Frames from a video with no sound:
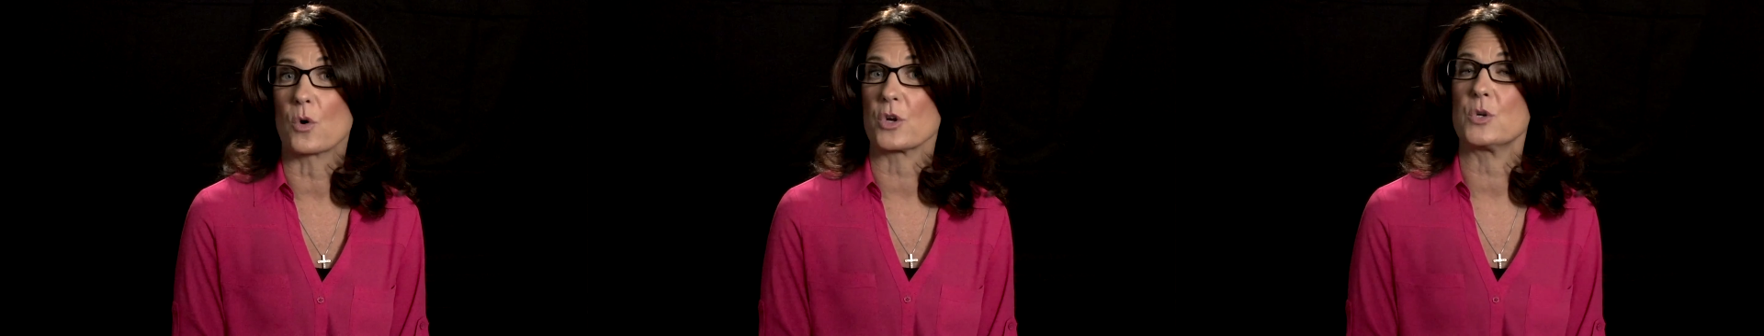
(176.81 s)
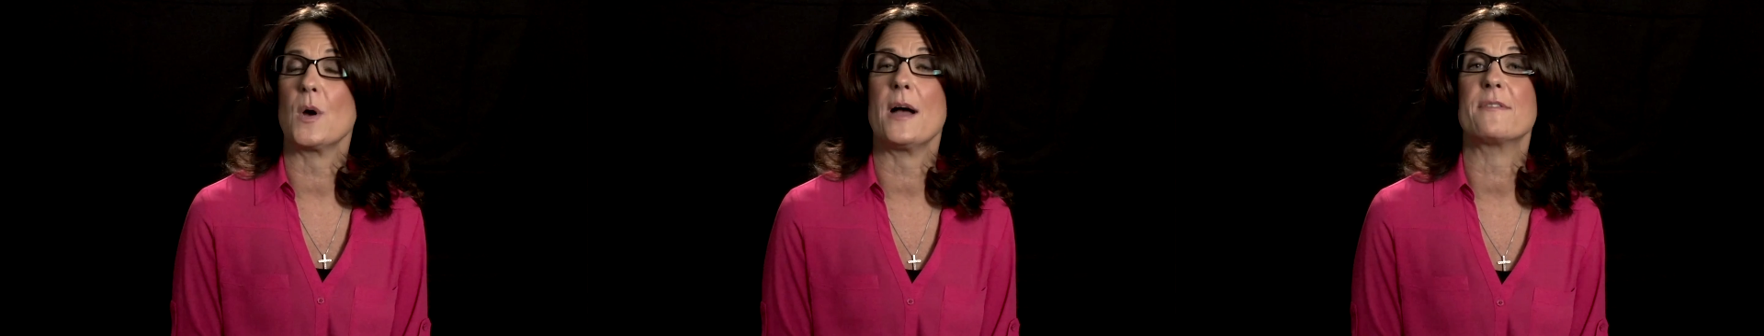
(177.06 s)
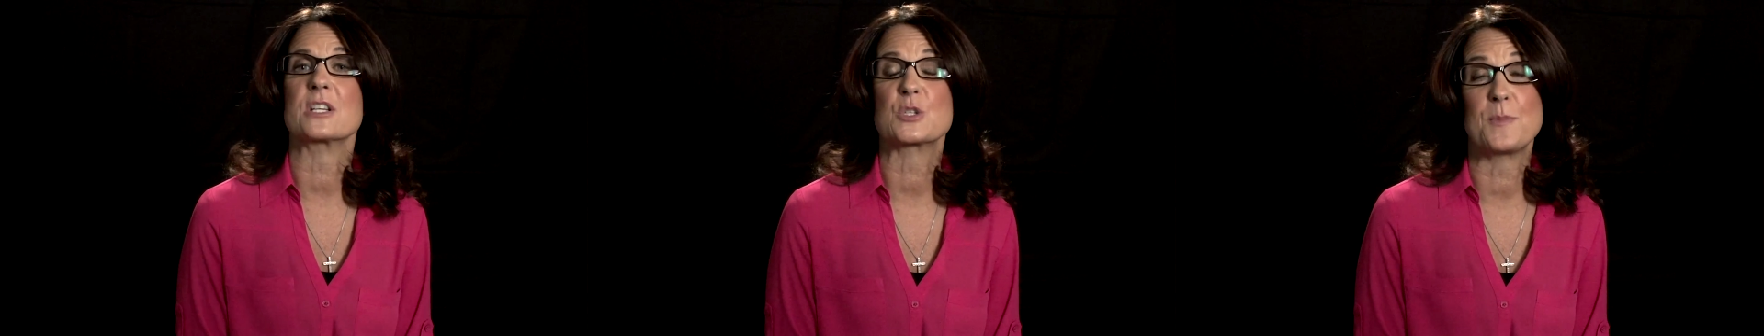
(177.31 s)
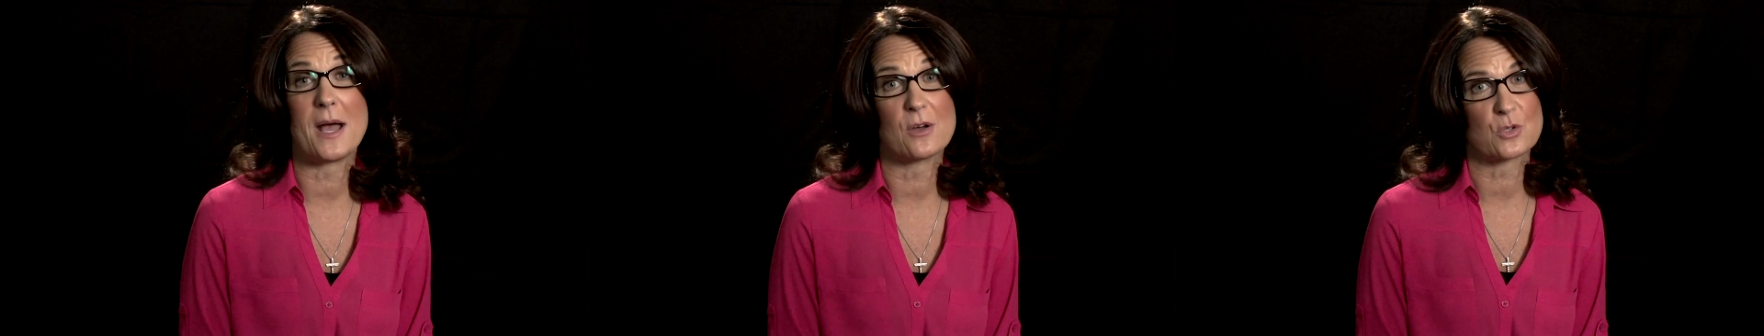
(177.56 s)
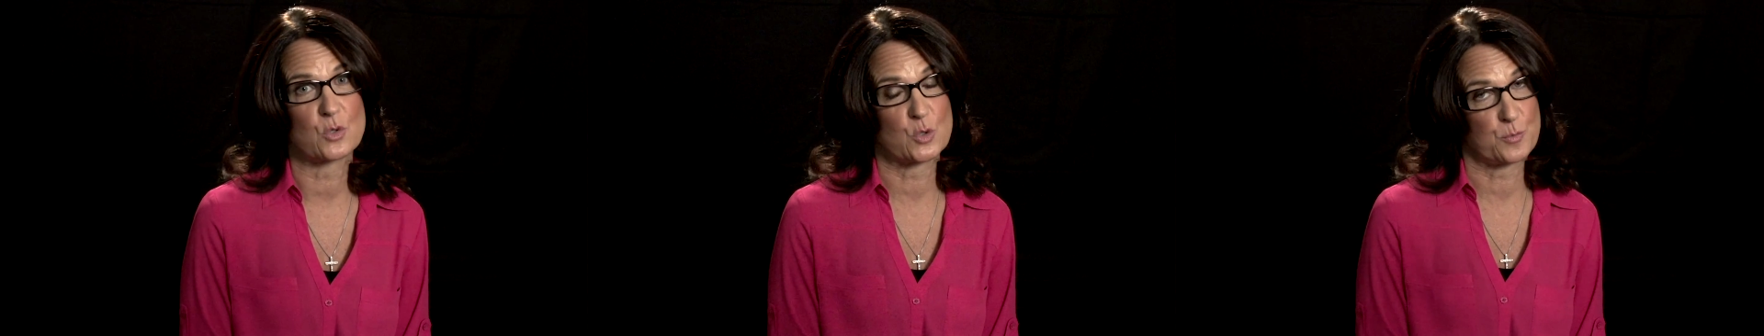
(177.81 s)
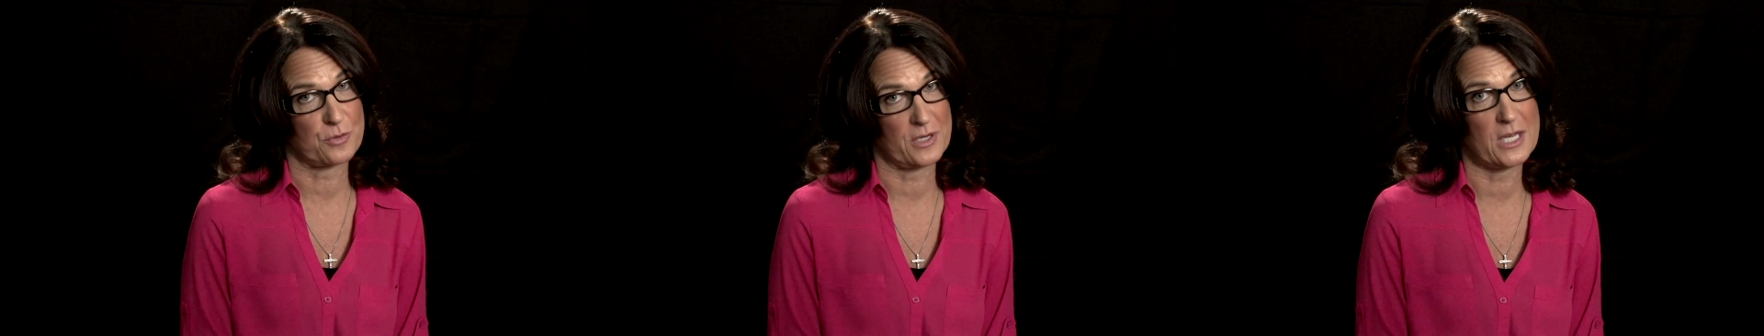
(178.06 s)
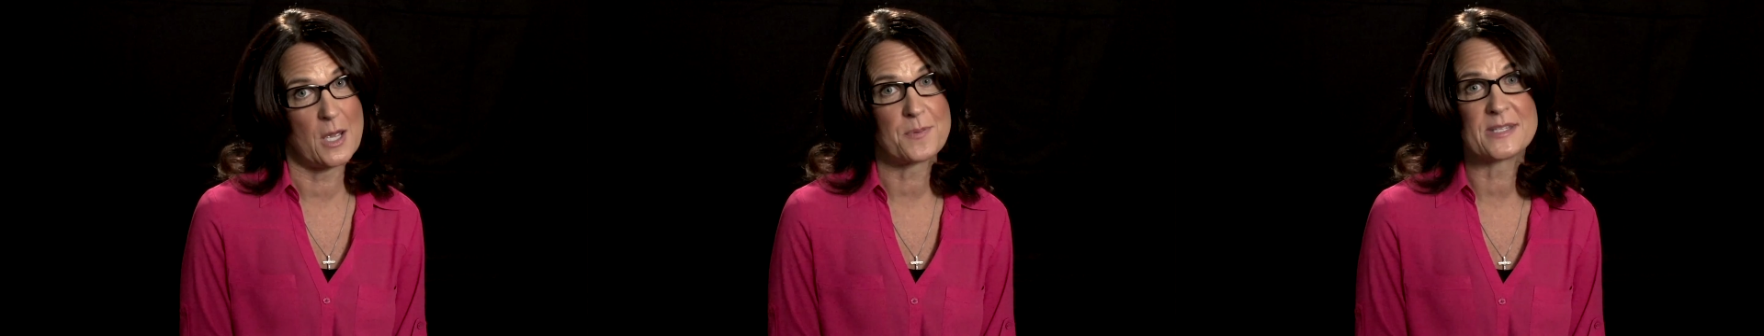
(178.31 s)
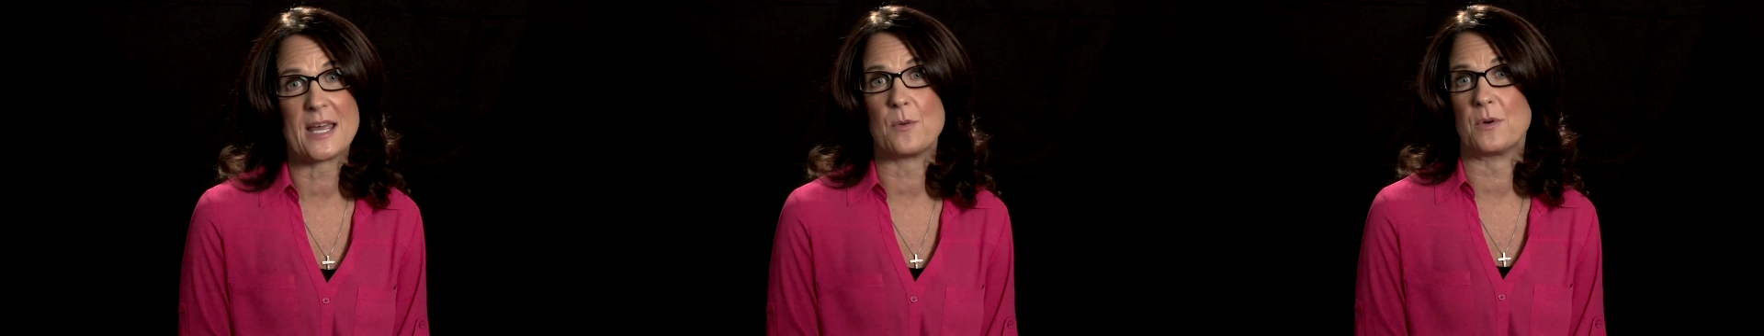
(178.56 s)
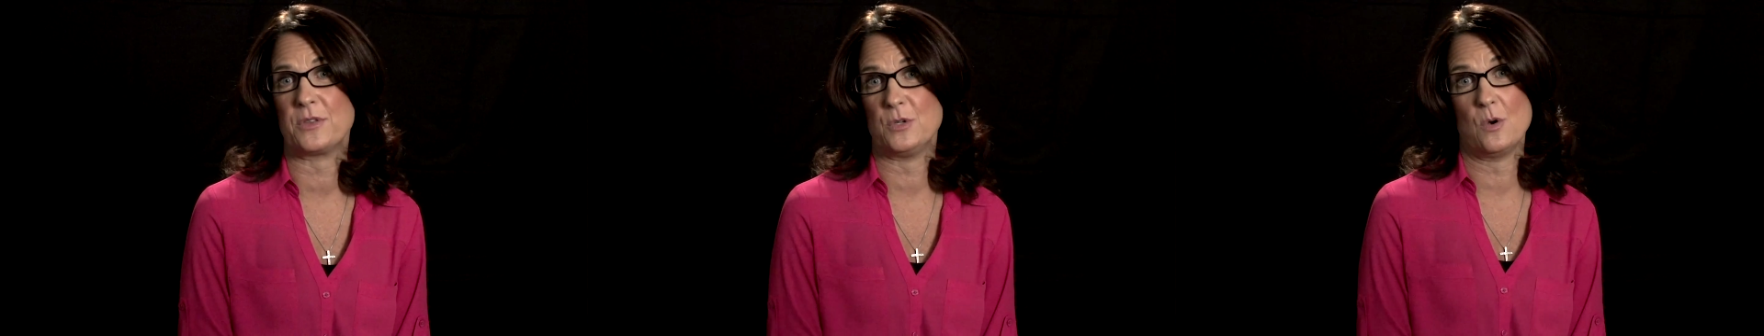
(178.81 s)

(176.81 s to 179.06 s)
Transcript: or you have a spouse who's pretty upset with